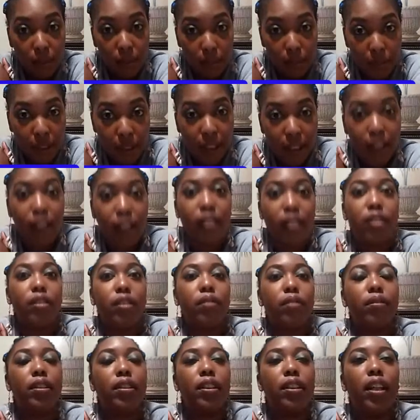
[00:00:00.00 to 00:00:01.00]
because
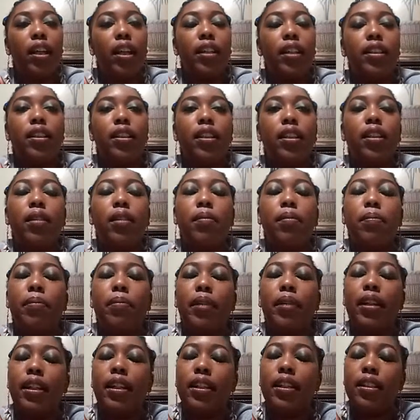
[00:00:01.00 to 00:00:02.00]
you was light skinned,
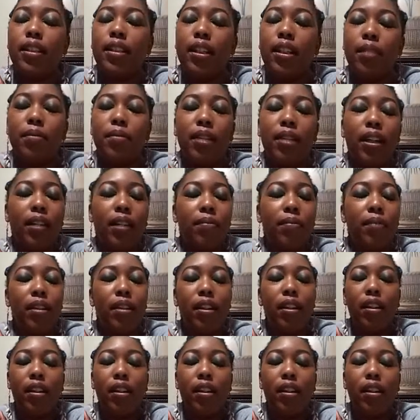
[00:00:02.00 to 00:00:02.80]
but at the same time,